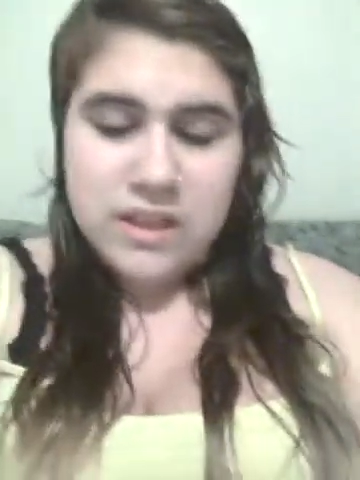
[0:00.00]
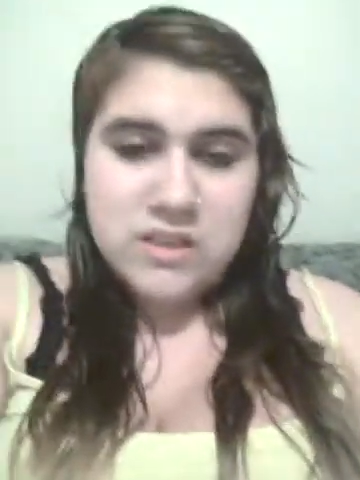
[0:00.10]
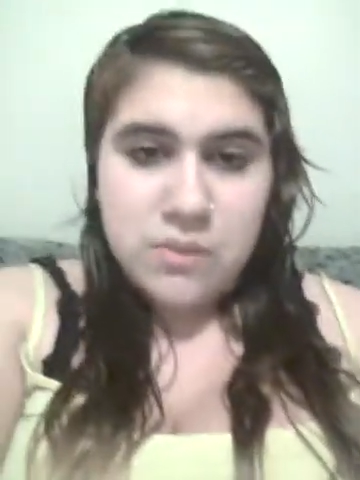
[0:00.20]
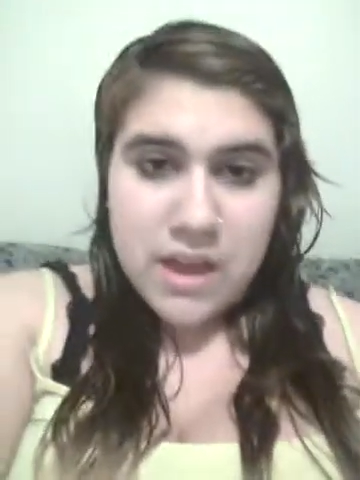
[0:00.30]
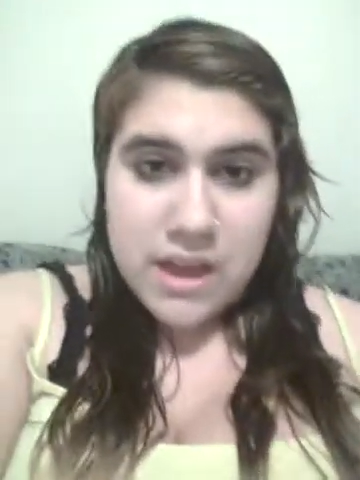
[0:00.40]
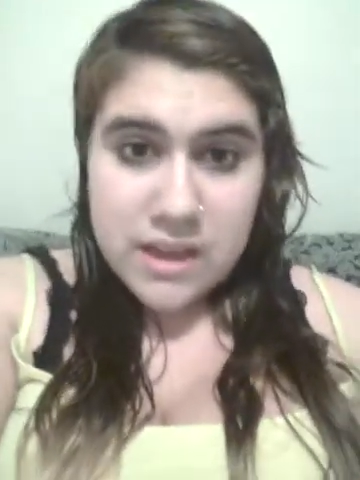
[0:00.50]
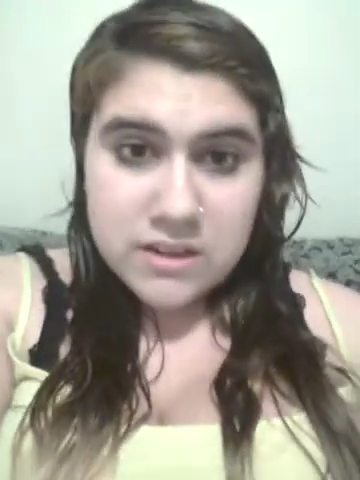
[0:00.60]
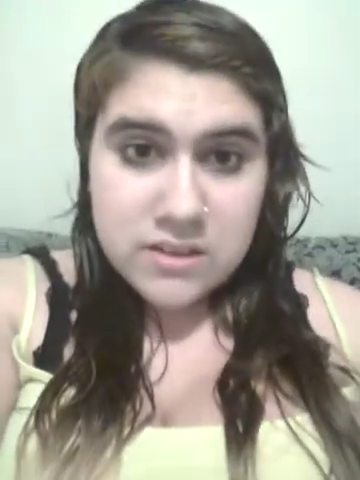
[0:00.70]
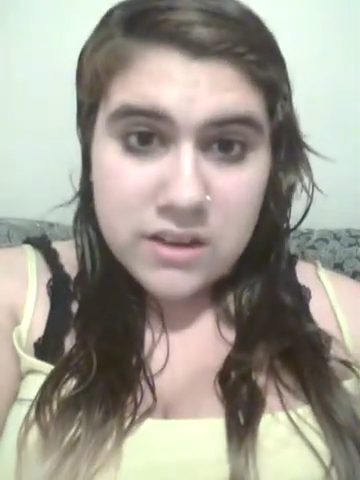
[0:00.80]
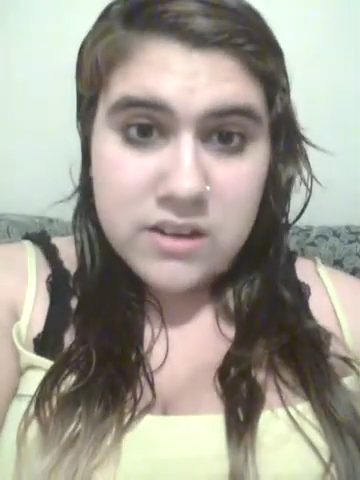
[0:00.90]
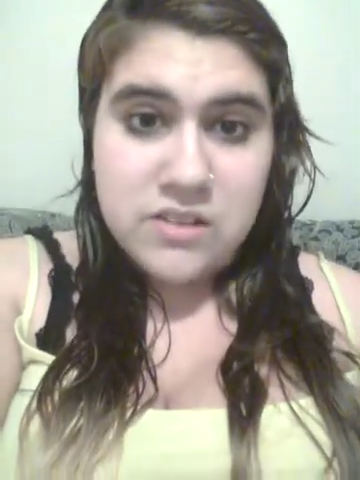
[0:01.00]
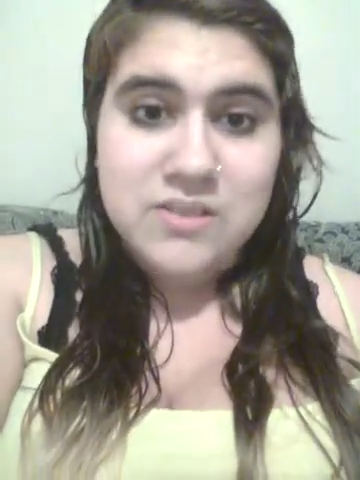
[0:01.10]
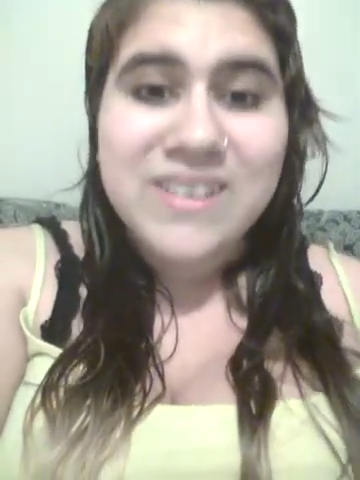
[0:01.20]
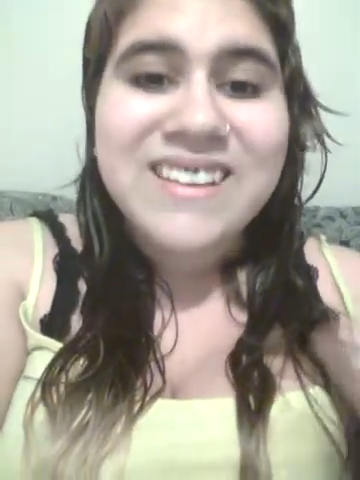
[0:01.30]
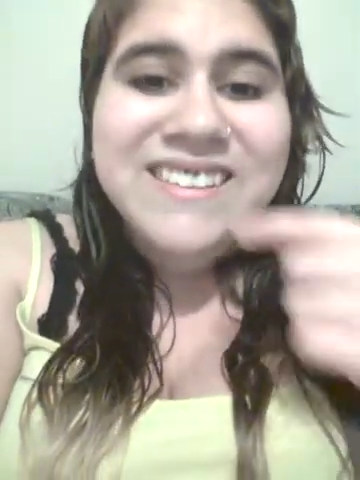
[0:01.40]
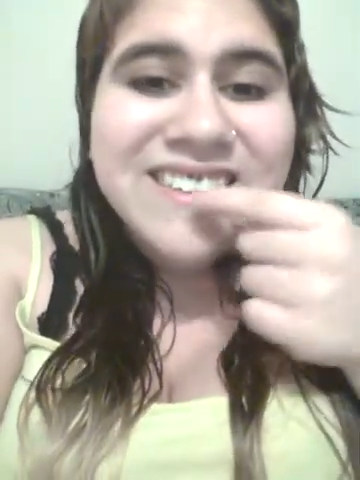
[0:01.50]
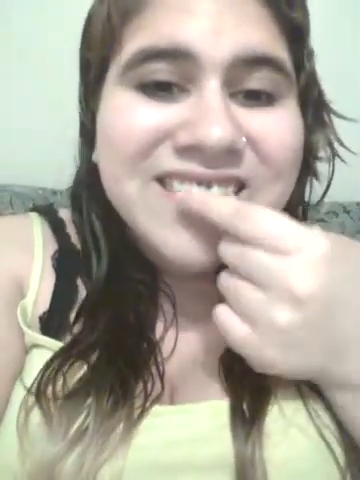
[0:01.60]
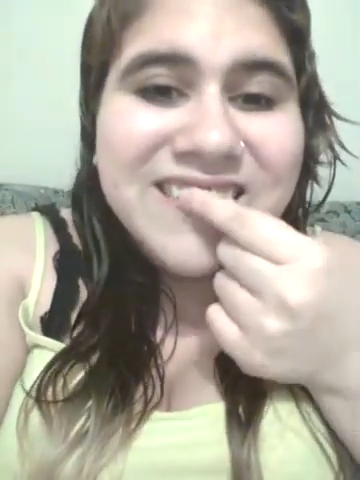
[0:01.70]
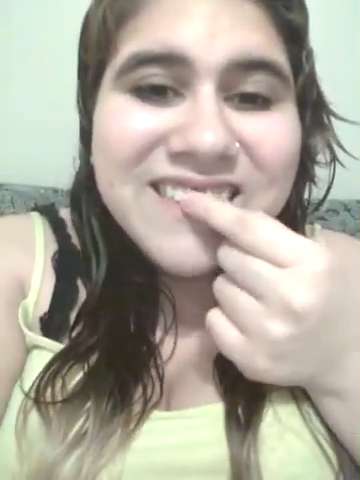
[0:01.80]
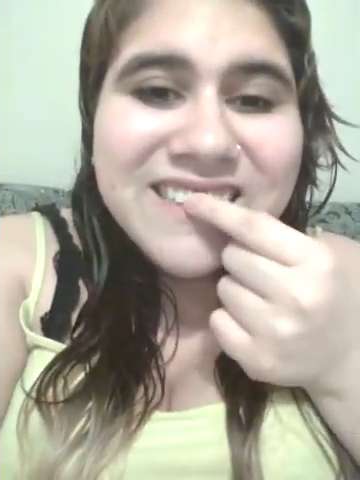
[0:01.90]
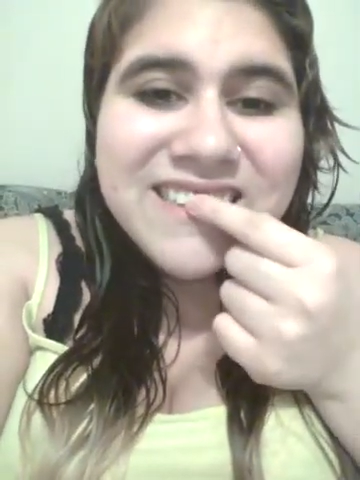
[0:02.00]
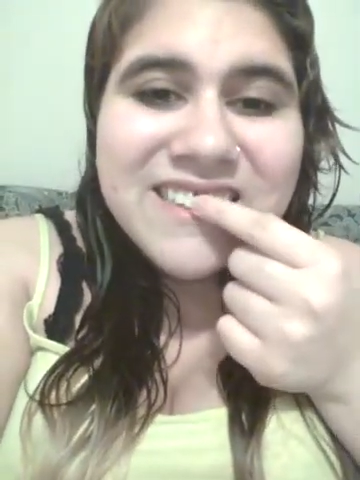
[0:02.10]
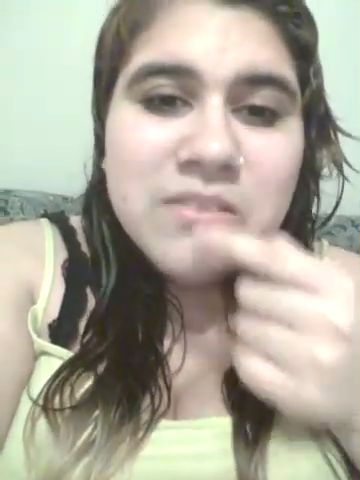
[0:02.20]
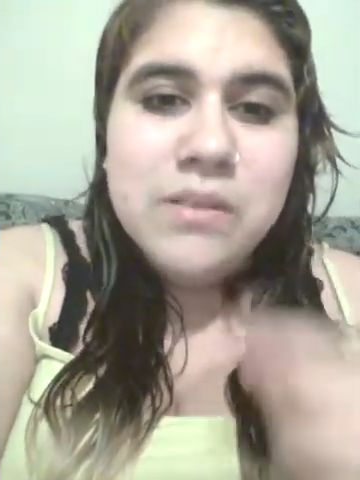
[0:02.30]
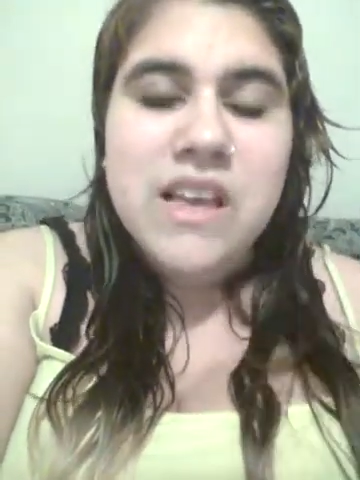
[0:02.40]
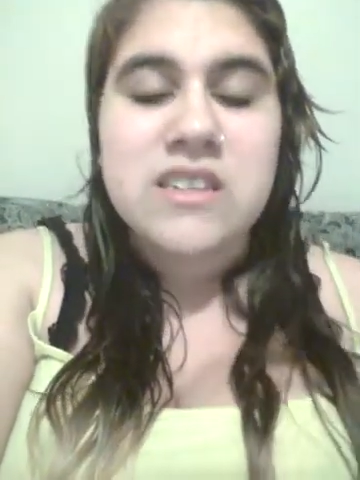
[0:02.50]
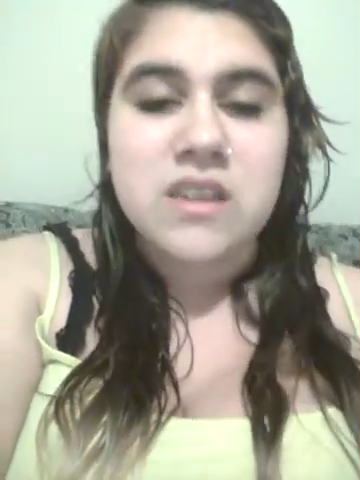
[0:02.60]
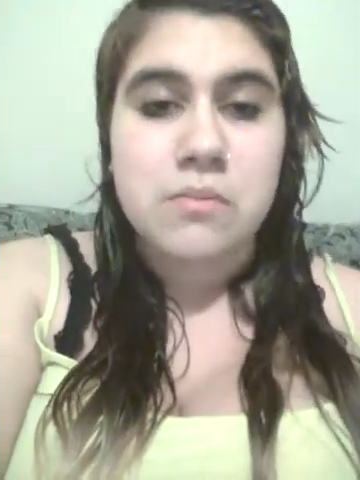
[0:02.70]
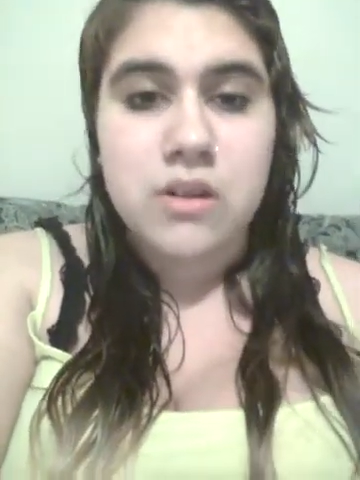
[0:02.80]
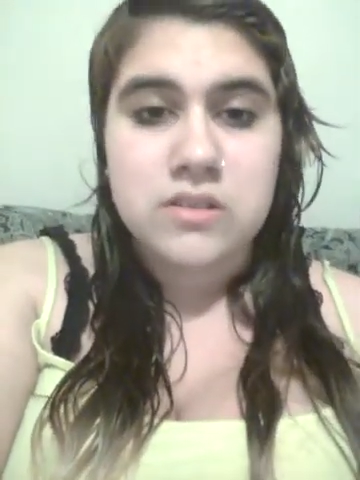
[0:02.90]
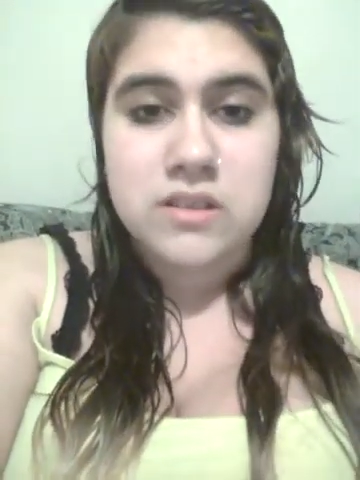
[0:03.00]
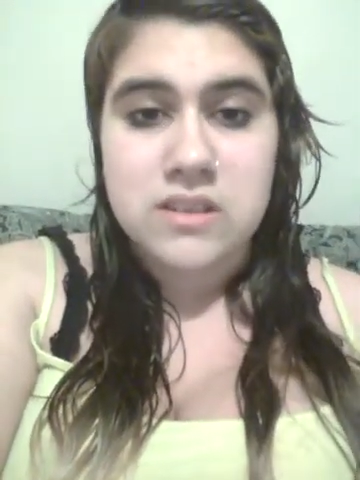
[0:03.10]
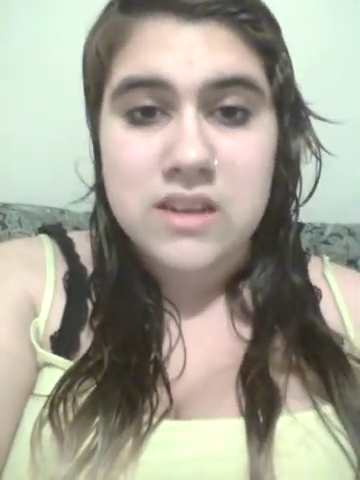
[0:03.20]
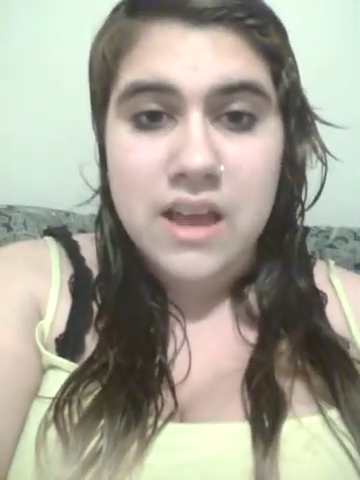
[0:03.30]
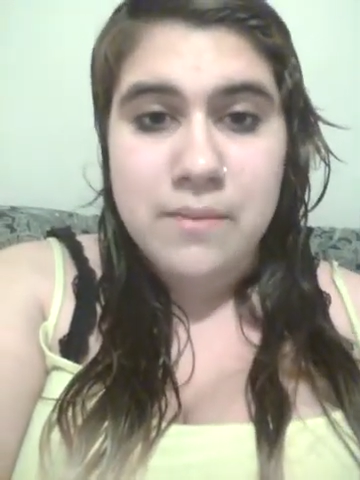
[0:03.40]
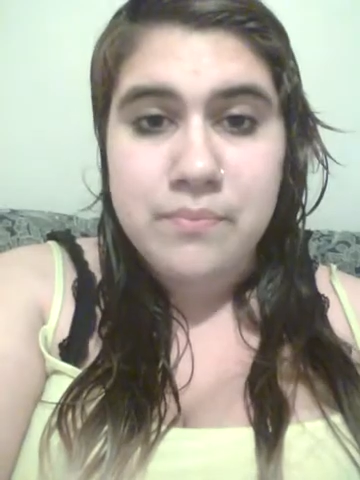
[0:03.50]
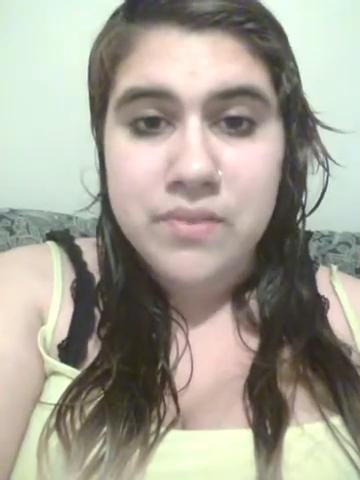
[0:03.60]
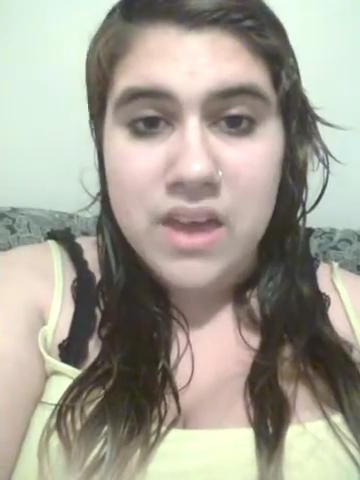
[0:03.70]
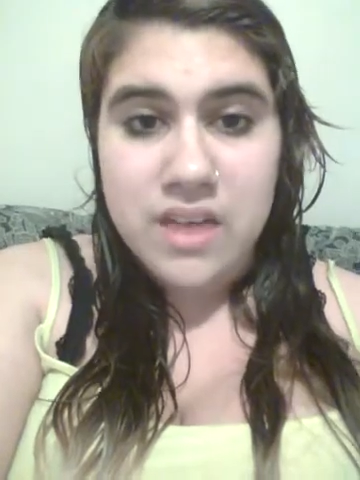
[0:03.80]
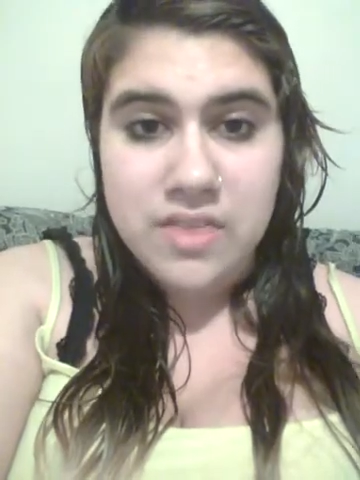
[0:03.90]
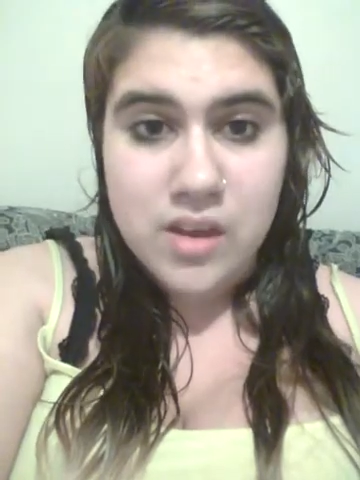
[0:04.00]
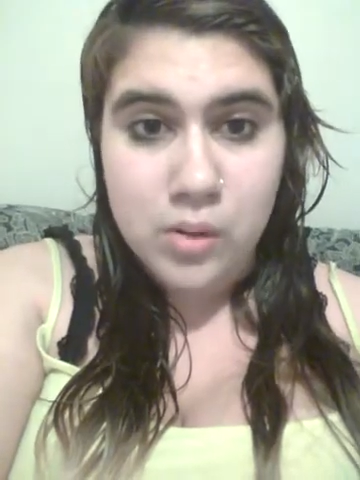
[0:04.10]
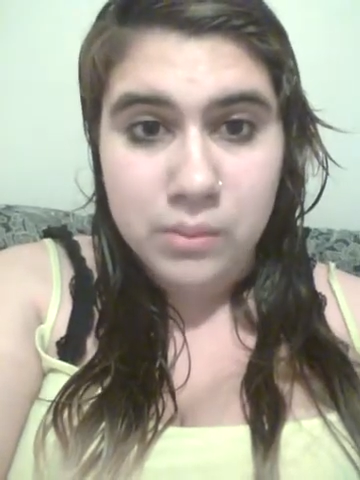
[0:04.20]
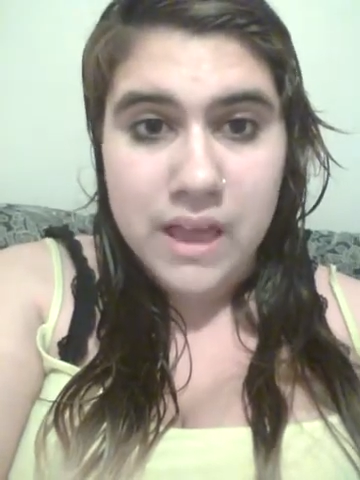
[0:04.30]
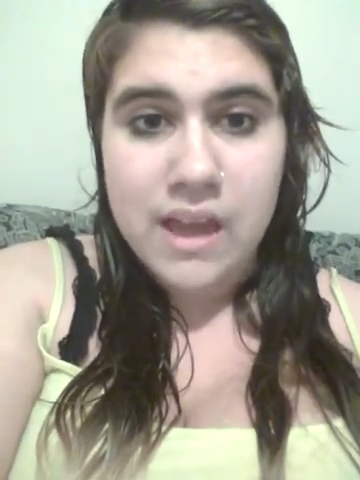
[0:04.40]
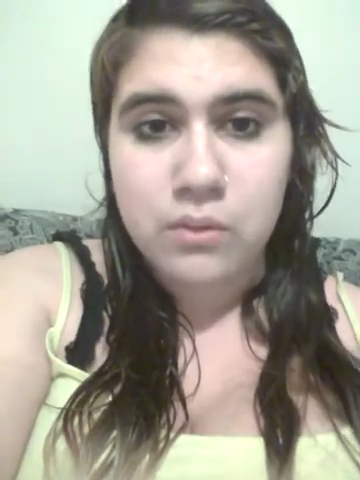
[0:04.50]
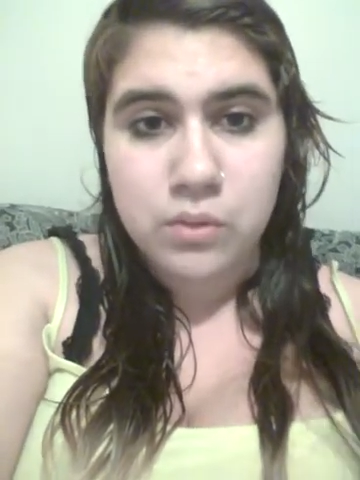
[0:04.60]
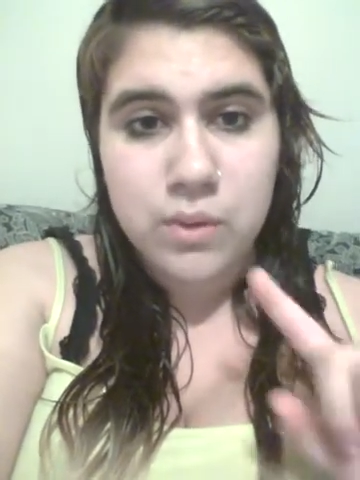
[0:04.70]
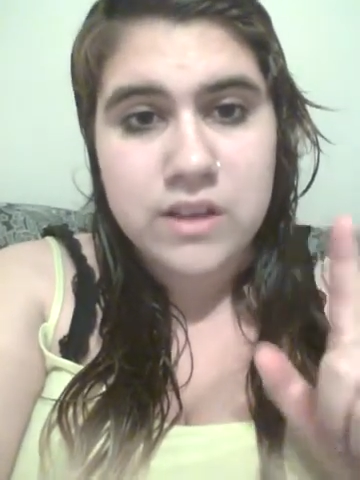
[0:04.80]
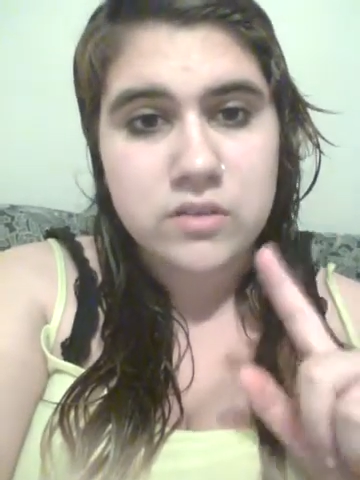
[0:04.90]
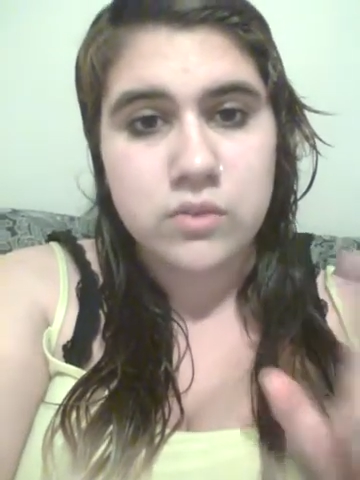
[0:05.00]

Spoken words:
I decided to use plastic balls this time, and they are black with white swirls.